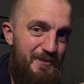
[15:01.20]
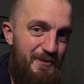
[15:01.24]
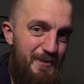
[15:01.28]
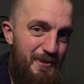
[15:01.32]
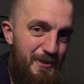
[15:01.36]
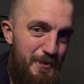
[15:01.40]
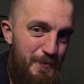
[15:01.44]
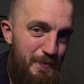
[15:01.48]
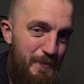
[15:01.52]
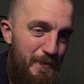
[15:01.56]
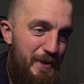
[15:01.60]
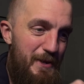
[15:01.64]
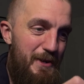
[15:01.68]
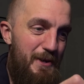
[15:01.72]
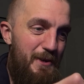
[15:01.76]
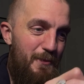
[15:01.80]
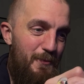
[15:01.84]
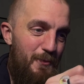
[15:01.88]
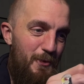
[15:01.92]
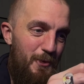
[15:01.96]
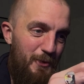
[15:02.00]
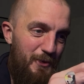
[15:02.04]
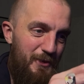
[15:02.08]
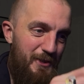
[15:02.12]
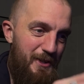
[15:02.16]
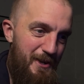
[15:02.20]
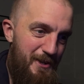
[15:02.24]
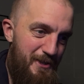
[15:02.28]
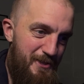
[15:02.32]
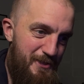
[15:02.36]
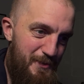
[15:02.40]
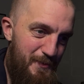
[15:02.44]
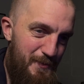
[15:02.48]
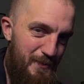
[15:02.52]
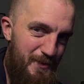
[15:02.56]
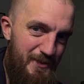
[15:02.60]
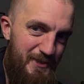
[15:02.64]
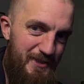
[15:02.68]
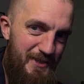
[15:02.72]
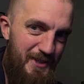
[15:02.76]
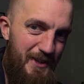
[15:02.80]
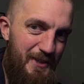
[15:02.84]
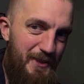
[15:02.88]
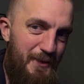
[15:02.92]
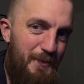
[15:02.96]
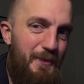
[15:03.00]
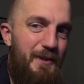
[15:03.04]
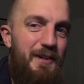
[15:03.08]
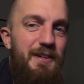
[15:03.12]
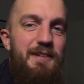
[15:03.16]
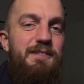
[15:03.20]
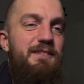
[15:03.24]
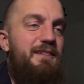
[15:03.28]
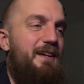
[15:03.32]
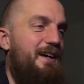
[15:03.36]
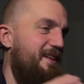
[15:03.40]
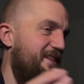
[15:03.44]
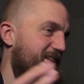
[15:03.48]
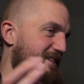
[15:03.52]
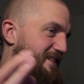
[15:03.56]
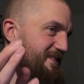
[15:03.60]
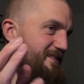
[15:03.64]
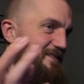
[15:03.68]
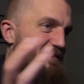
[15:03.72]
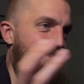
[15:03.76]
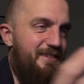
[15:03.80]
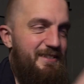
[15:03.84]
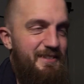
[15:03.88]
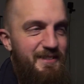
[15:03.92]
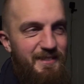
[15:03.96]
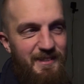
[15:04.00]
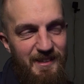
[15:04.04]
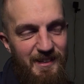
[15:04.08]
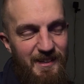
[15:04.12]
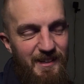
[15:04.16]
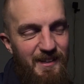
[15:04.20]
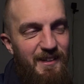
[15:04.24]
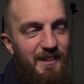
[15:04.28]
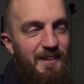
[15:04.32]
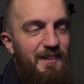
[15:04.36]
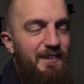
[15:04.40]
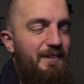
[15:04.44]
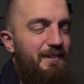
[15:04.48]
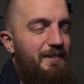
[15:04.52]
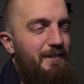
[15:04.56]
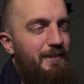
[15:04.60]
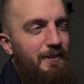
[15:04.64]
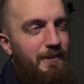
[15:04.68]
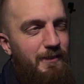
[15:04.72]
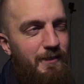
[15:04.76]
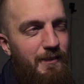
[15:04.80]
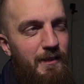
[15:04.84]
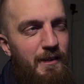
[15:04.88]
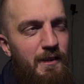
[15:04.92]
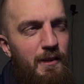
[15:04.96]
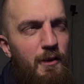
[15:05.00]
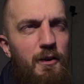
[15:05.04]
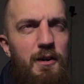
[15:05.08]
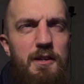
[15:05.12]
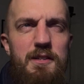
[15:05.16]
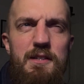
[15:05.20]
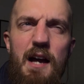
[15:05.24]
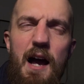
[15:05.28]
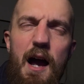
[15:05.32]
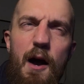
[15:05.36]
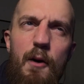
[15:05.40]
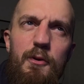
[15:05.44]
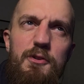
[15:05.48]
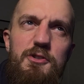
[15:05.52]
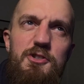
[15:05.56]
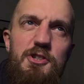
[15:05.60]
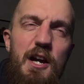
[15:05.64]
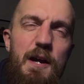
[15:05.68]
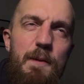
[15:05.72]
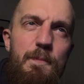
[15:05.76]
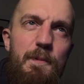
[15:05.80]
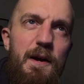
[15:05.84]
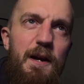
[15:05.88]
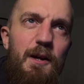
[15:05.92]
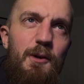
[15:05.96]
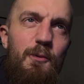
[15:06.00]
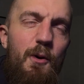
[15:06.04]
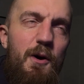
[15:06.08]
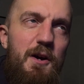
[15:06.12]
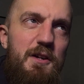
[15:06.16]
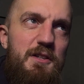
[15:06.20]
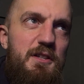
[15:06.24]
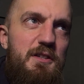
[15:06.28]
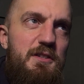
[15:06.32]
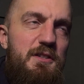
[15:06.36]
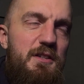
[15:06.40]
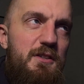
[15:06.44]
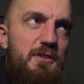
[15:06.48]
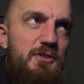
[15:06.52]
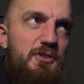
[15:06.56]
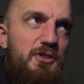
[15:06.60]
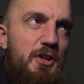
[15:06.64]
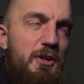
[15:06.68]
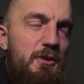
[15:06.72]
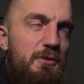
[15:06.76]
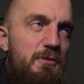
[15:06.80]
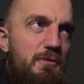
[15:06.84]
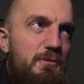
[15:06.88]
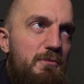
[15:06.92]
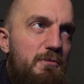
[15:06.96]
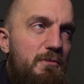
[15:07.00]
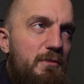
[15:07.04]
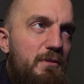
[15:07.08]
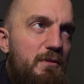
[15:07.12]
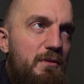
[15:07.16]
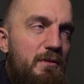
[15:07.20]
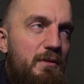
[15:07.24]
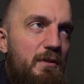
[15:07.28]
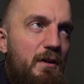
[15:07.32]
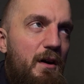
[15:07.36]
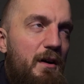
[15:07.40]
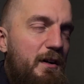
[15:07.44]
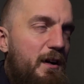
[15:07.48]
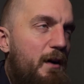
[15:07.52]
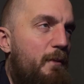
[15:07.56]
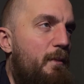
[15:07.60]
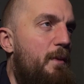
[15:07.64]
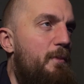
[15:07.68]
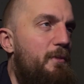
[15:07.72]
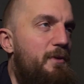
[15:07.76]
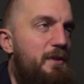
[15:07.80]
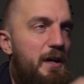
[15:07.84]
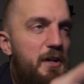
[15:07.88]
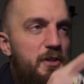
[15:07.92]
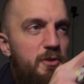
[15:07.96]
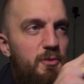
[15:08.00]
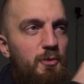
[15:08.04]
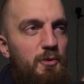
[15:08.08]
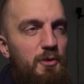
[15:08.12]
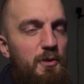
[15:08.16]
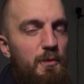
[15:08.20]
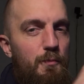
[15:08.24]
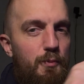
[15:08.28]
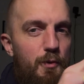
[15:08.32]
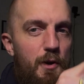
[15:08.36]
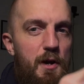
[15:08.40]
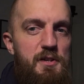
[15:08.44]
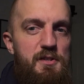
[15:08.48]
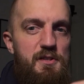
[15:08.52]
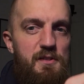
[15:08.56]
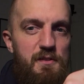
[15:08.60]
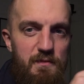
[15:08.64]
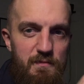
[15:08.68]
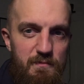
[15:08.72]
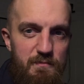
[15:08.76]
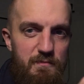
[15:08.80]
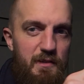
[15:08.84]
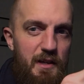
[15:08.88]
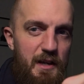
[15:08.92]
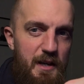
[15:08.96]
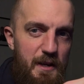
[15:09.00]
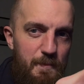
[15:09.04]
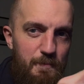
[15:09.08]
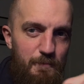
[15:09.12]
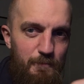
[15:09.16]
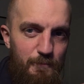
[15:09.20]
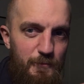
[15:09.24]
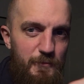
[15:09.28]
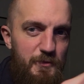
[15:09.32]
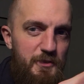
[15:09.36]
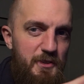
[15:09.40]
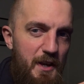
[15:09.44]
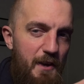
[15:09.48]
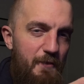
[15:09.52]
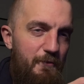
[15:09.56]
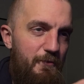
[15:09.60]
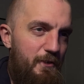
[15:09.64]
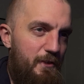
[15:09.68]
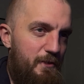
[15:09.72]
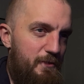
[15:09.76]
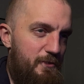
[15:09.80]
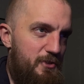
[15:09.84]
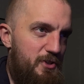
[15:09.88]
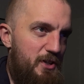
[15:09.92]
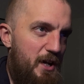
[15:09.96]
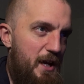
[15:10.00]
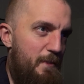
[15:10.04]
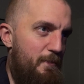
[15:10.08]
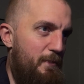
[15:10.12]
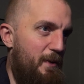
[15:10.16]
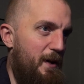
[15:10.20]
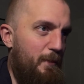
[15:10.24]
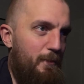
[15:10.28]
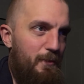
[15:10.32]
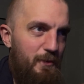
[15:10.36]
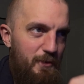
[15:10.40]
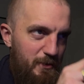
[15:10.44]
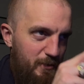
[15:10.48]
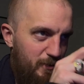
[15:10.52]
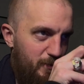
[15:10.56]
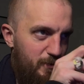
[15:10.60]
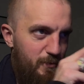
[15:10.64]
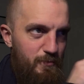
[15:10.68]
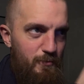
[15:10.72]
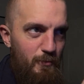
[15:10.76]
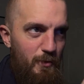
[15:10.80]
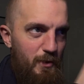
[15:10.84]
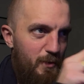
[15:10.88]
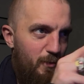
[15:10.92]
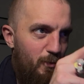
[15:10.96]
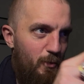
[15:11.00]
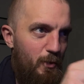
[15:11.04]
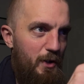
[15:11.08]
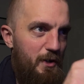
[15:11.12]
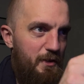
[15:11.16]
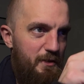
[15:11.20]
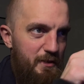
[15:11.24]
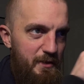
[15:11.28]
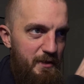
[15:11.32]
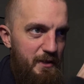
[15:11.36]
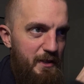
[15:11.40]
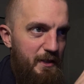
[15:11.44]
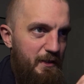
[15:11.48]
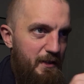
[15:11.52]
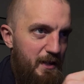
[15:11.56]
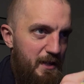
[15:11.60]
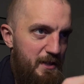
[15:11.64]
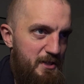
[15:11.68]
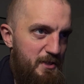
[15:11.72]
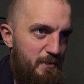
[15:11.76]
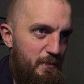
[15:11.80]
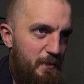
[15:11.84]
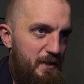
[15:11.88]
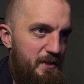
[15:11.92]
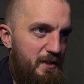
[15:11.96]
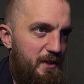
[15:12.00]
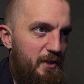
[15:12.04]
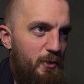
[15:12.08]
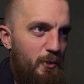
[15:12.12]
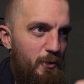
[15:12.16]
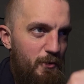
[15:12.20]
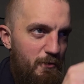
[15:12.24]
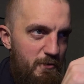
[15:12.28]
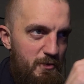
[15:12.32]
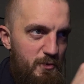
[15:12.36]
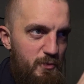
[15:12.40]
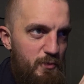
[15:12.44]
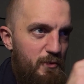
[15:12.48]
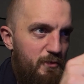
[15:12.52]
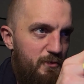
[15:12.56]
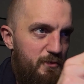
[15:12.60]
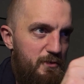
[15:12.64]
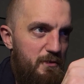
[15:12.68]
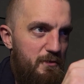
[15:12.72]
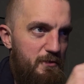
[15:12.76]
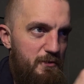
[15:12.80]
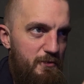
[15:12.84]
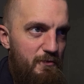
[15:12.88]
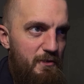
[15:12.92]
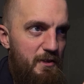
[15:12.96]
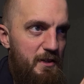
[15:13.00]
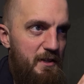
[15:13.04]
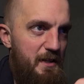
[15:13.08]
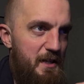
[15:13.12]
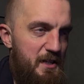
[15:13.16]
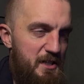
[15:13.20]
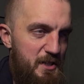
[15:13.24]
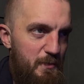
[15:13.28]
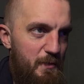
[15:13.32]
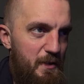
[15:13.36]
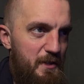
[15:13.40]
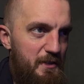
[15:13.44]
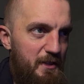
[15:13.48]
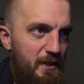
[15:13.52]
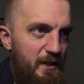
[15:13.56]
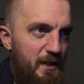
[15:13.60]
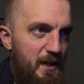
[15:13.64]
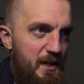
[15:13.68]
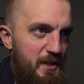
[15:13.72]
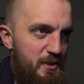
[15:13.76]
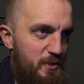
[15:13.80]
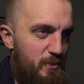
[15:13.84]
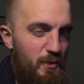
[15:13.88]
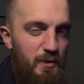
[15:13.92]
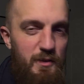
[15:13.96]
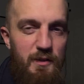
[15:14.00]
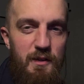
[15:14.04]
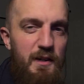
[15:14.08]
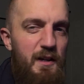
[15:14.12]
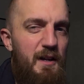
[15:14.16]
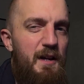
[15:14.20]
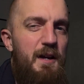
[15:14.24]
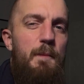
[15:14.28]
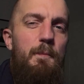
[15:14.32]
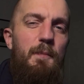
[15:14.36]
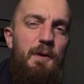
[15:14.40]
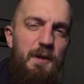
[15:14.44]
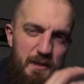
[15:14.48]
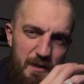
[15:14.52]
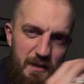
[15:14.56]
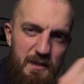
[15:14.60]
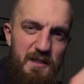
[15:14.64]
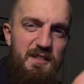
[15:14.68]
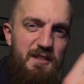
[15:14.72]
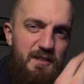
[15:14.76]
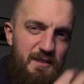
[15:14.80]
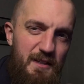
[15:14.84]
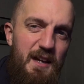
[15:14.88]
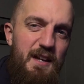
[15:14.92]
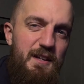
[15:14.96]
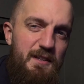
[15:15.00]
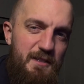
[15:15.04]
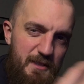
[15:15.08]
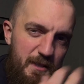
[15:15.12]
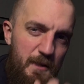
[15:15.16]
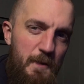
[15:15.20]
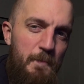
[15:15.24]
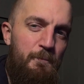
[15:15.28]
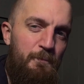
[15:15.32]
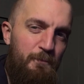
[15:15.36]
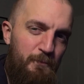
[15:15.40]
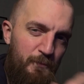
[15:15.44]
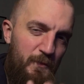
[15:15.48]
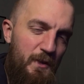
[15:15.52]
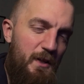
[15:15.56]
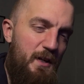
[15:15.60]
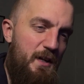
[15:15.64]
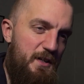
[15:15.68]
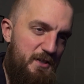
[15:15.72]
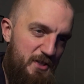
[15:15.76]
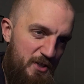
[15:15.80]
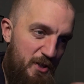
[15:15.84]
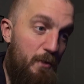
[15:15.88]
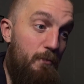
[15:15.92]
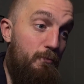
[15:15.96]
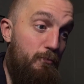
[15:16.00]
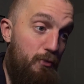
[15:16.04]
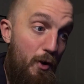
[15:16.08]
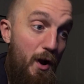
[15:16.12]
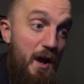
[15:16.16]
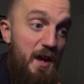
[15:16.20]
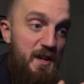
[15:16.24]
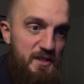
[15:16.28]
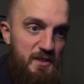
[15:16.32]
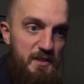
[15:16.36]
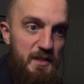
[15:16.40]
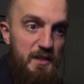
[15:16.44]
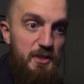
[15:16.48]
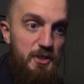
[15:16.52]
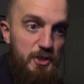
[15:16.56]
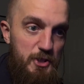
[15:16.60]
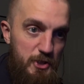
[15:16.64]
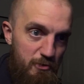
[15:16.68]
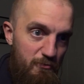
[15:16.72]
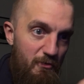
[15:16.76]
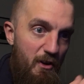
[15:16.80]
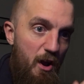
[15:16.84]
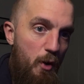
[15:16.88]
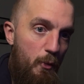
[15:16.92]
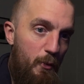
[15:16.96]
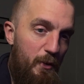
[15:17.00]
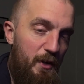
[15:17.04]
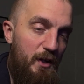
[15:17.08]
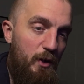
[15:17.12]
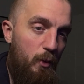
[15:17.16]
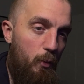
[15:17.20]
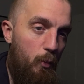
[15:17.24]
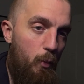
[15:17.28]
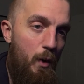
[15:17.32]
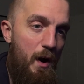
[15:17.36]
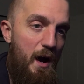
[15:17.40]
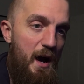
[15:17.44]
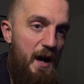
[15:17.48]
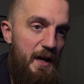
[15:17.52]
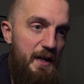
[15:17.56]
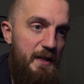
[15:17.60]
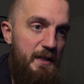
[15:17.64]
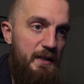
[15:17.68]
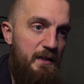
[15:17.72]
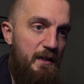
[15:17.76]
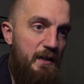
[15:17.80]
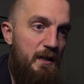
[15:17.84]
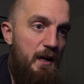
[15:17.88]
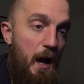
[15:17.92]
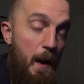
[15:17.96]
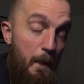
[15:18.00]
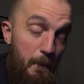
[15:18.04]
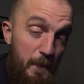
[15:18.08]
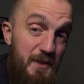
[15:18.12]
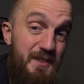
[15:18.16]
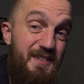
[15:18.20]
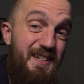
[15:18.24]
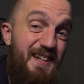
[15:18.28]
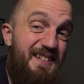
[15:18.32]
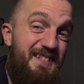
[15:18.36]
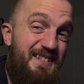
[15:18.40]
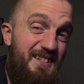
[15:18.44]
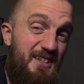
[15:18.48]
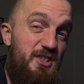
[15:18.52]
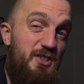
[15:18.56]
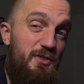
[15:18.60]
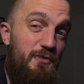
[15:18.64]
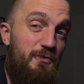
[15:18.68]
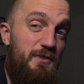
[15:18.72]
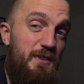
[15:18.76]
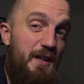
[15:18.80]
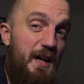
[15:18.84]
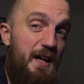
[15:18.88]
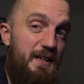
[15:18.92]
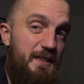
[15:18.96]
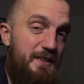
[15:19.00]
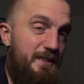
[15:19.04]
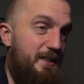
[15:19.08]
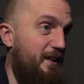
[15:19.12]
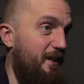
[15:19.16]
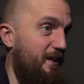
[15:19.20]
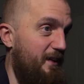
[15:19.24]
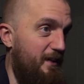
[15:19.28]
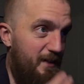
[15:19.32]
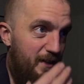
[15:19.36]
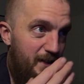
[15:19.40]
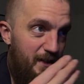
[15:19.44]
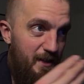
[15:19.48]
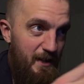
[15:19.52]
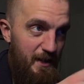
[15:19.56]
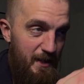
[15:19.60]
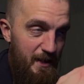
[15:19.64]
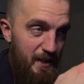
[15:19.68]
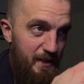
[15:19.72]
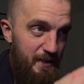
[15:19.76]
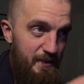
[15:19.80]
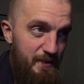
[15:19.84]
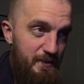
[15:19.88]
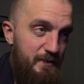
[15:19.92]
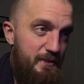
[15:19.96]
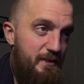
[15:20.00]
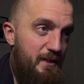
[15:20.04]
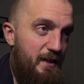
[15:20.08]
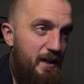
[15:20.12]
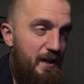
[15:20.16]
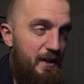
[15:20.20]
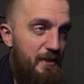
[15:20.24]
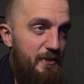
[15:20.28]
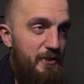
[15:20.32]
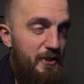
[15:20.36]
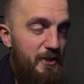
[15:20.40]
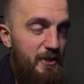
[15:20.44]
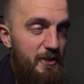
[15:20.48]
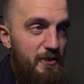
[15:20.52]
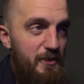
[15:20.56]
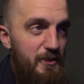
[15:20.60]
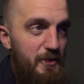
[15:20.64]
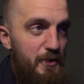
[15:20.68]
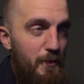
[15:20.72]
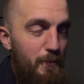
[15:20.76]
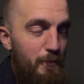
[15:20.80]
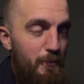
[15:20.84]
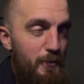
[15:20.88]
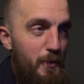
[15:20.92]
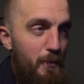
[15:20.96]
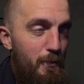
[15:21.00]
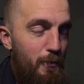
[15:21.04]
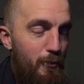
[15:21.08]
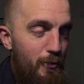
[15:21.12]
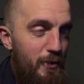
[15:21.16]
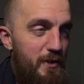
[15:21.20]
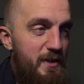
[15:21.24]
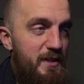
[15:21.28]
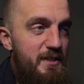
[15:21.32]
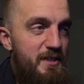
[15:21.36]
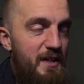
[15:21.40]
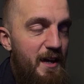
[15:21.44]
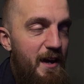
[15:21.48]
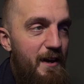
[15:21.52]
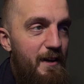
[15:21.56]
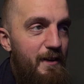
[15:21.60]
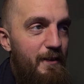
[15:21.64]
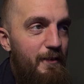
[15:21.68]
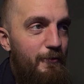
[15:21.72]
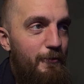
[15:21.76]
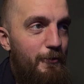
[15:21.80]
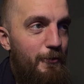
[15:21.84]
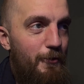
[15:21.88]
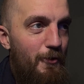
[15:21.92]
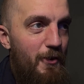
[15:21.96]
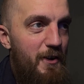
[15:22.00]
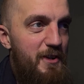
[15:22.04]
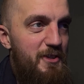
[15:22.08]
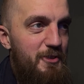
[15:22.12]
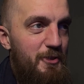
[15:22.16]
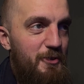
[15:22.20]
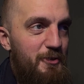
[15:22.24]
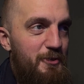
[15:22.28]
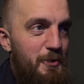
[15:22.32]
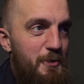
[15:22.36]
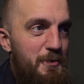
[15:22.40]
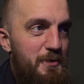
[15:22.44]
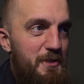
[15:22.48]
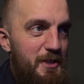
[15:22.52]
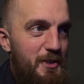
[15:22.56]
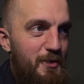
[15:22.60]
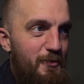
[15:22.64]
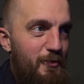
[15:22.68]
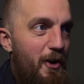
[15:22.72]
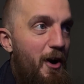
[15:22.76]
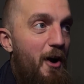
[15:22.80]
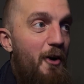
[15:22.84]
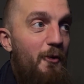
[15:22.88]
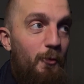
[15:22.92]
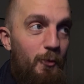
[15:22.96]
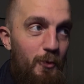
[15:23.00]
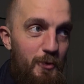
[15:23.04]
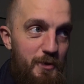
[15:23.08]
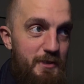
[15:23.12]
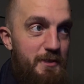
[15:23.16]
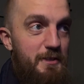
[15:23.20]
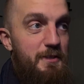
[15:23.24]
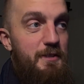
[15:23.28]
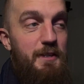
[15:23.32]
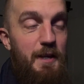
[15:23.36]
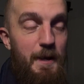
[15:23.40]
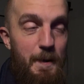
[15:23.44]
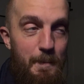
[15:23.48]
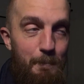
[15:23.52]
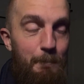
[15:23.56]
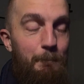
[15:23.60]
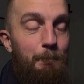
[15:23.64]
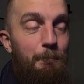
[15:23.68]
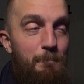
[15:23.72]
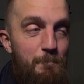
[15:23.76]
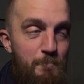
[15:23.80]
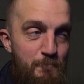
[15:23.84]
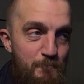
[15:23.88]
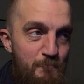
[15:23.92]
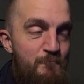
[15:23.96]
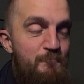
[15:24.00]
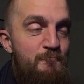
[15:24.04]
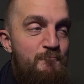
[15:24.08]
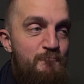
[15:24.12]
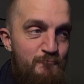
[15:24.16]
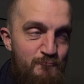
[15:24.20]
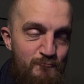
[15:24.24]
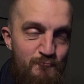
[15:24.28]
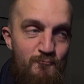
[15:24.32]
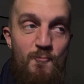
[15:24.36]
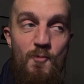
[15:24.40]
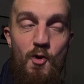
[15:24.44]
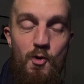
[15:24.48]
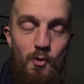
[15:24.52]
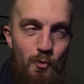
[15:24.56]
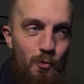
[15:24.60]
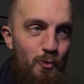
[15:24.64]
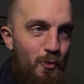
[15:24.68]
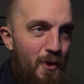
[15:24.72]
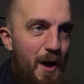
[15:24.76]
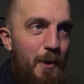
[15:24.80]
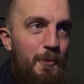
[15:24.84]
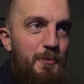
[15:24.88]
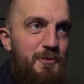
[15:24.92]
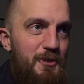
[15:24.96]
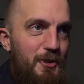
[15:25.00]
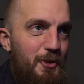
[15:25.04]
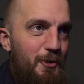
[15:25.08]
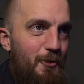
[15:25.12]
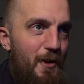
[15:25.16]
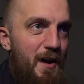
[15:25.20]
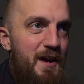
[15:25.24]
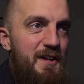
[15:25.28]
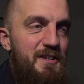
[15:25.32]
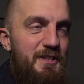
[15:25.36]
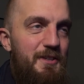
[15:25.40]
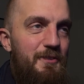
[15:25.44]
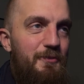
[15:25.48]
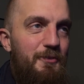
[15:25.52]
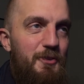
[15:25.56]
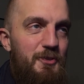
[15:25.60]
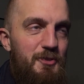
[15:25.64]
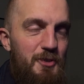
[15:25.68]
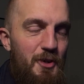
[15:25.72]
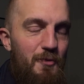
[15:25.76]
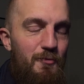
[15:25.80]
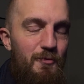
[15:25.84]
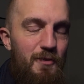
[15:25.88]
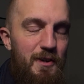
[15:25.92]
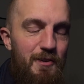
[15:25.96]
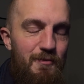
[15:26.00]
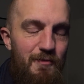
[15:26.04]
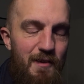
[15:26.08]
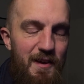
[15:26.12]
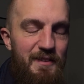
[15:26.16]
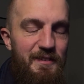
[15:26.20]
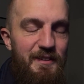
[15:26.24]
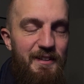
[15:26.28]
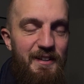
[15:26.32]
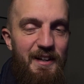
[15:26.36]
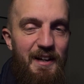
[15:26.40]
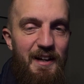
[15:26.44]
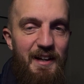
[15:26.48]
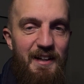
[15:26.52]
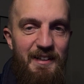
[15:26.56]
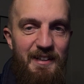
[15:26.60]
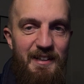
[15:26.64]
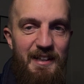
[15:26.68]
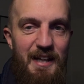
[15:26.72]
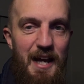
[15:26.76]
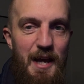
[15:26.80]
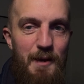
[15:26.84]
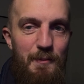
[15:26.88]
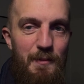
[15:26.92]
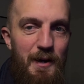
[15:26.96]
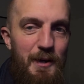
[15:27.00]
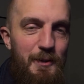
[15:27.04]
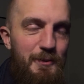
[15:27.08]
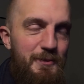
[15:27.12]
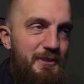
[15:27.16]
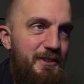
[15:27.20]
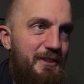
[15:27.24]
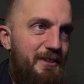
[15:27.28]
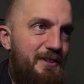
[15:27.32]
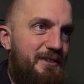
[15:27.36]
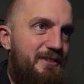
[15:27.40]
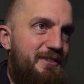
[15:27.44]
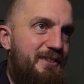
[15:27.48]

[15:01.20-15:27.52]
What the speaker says: this bit, and we'll guesstimate the other bits. And then just, ugh. Is that how a JPEG works? Is it two? I can't remember the actual compression set for JPEG, but it's one and one, and then estimate the other one, or it's one, two, three, and estimate the last one. But it's compressed. It's throwing away a percentage of data, and the preset for H.265 was... that was aggressive, because I re-rendered it, and it came out at